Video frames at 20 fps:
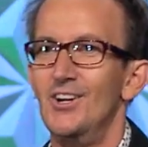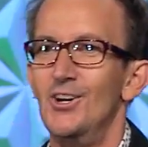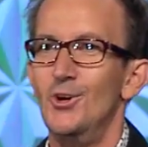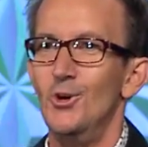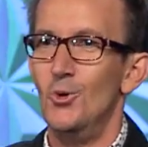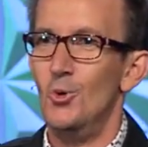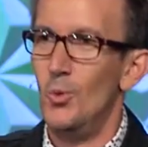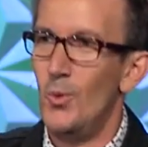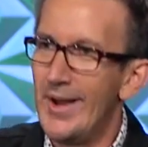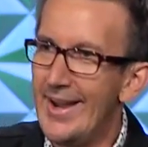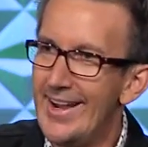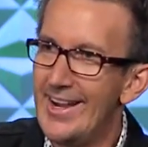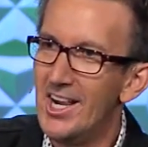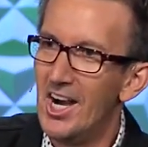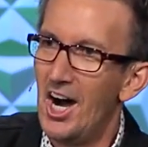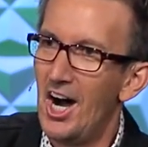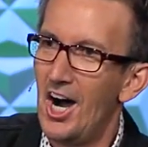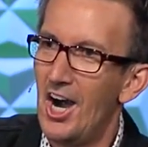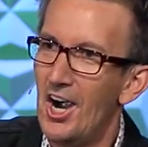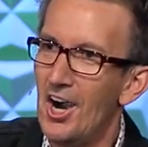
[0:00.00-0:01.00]
who we
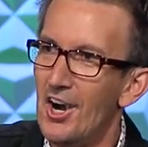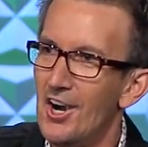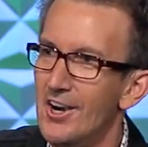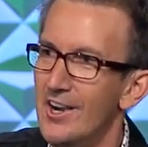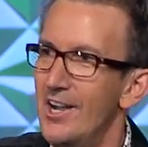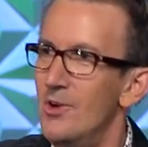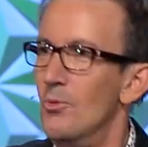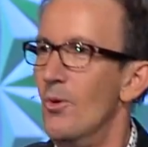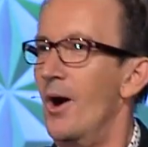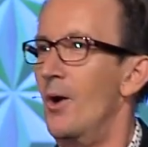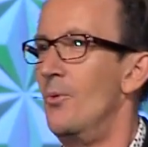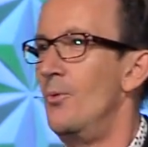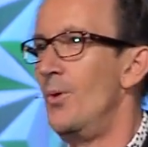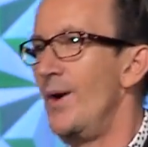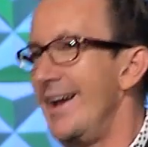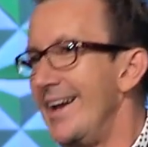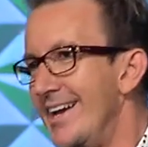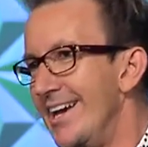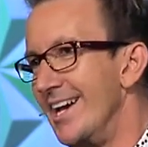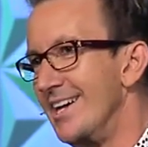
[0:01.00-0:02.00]
are and what
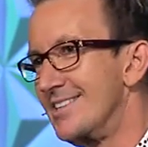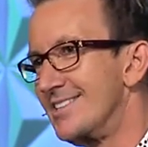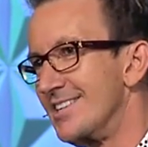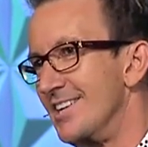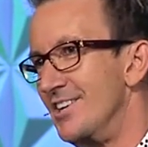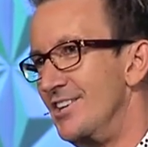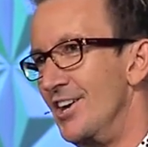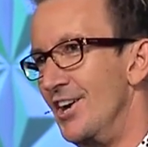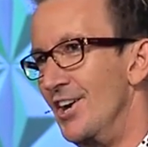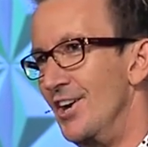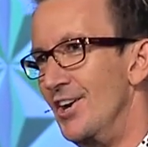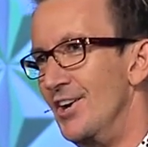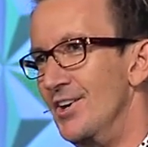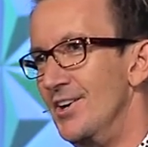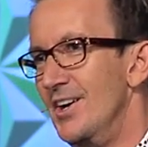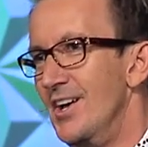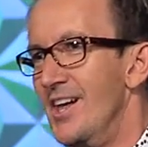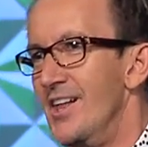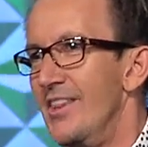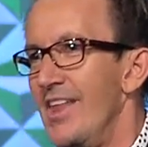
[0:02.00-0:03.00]
we get to do